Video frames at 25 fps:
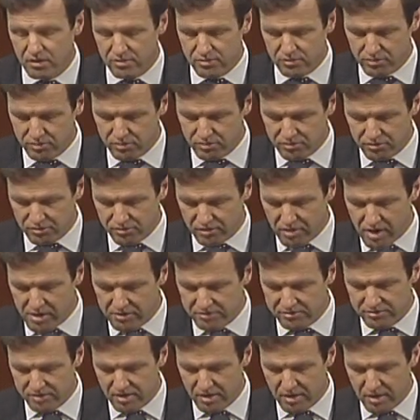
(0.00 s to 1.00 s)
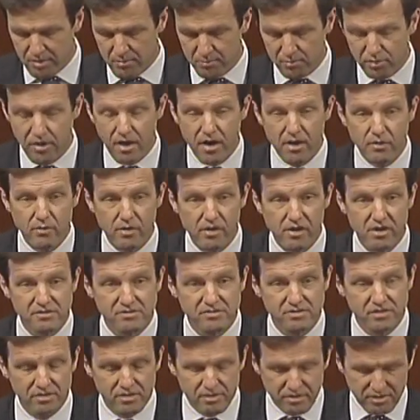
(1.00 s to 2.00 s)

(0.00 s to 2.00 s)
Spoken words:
to discuss progress and